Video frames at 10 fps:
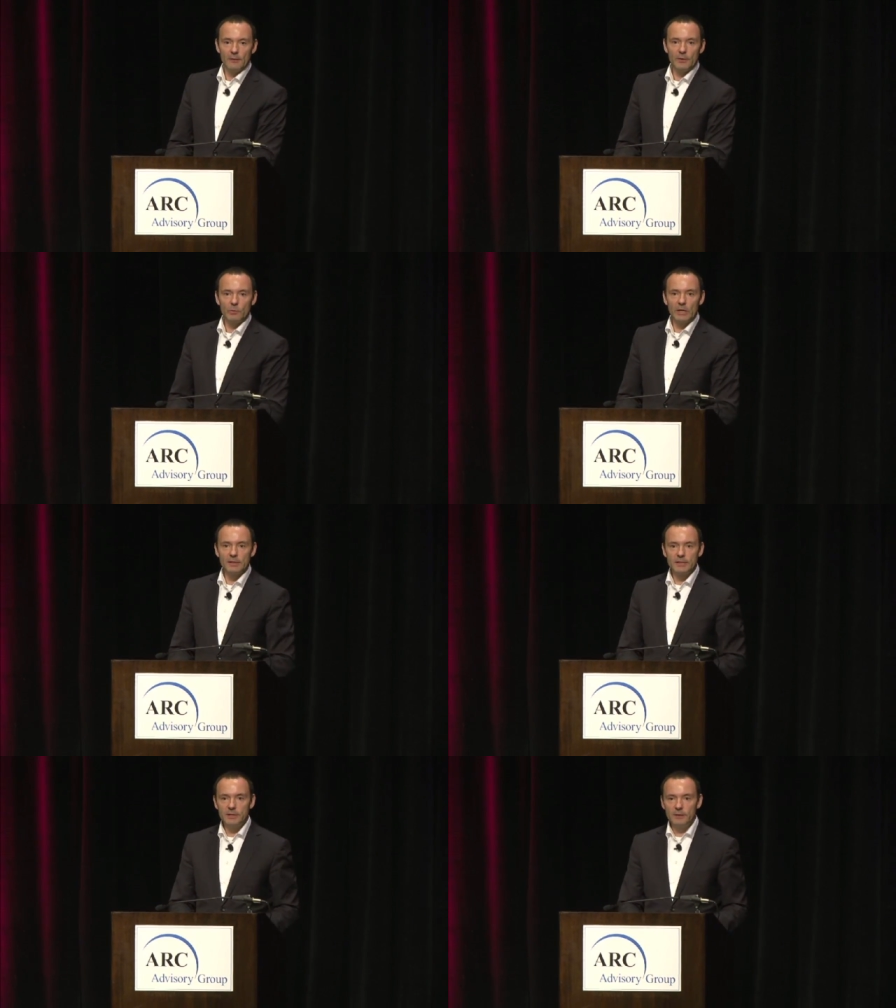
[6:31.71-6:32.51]
I think we
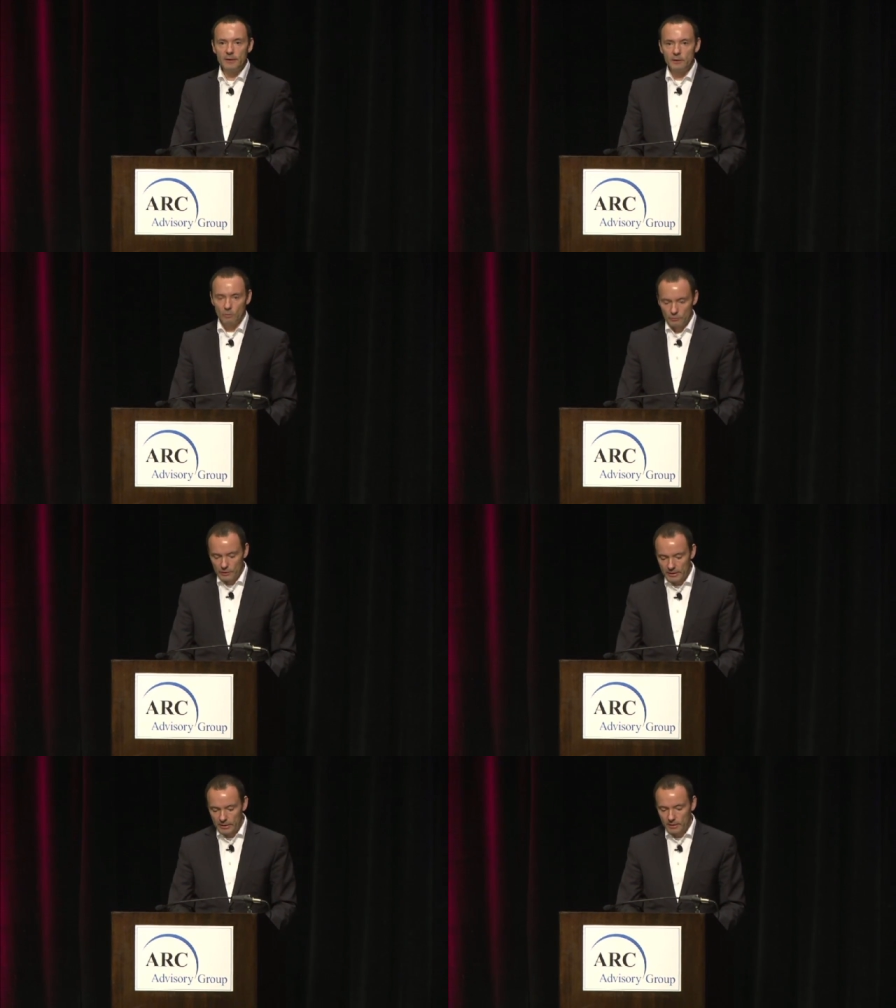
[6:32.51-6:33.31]
can see that
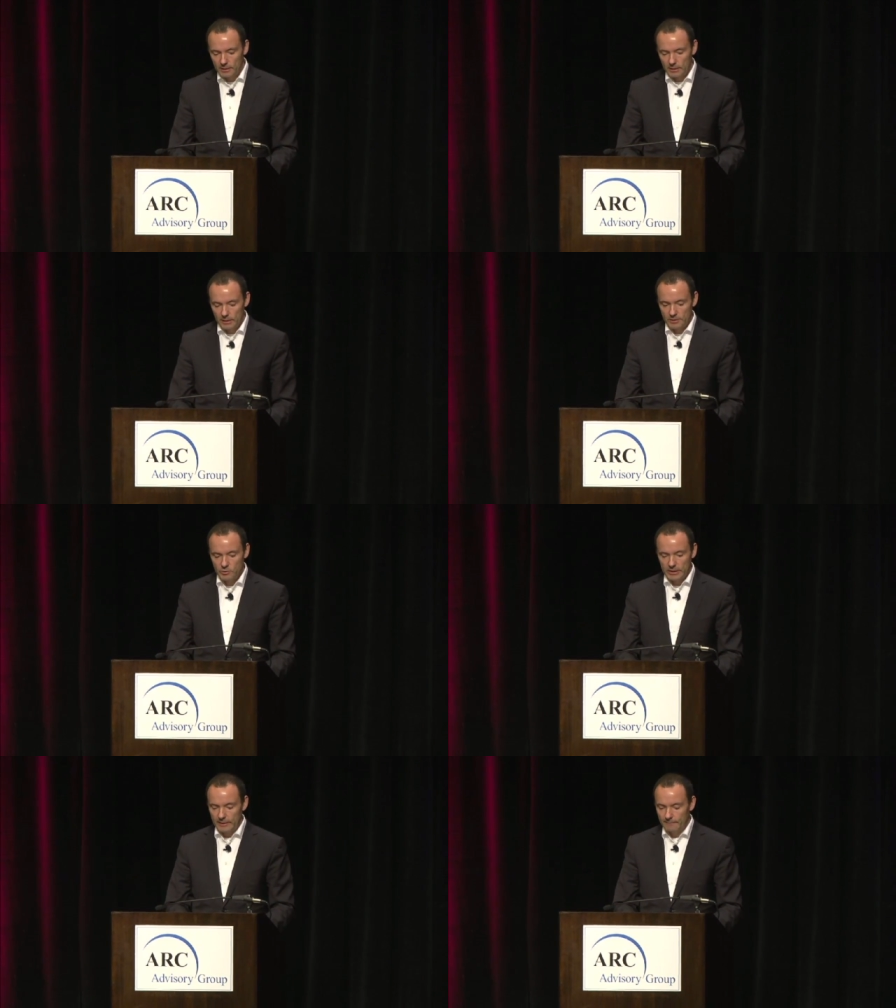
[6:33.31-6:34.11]
already uh,
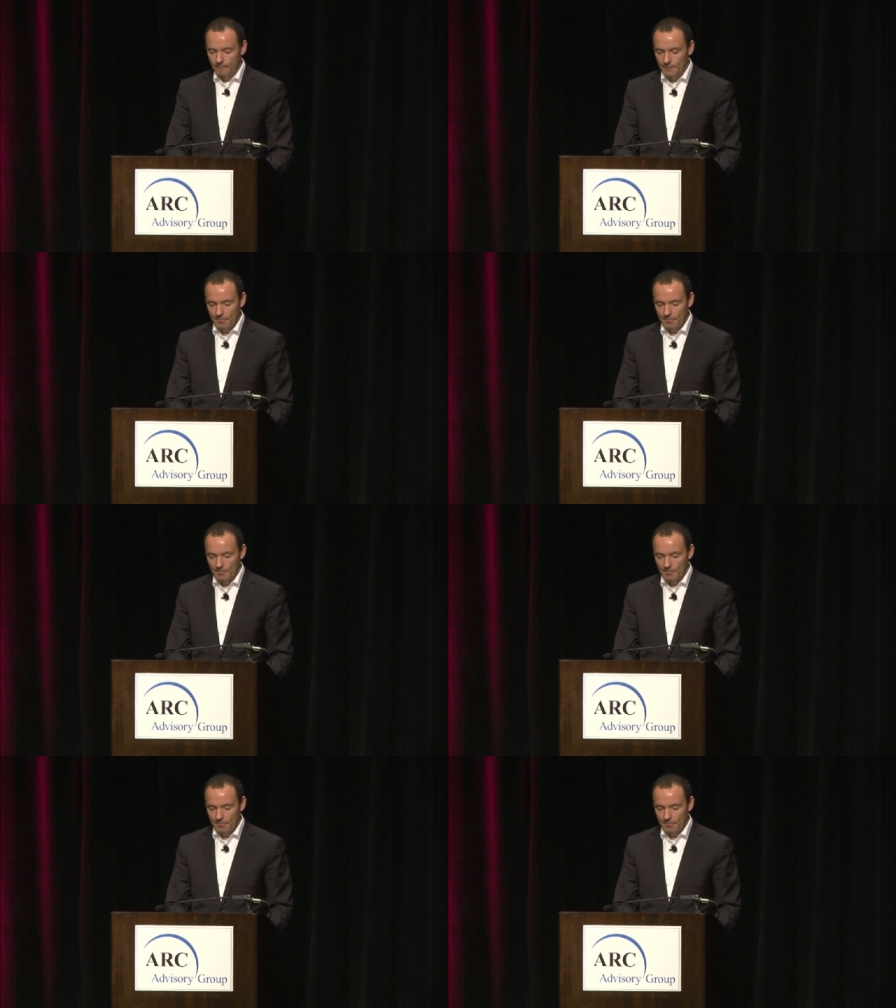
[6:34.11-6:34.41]
today.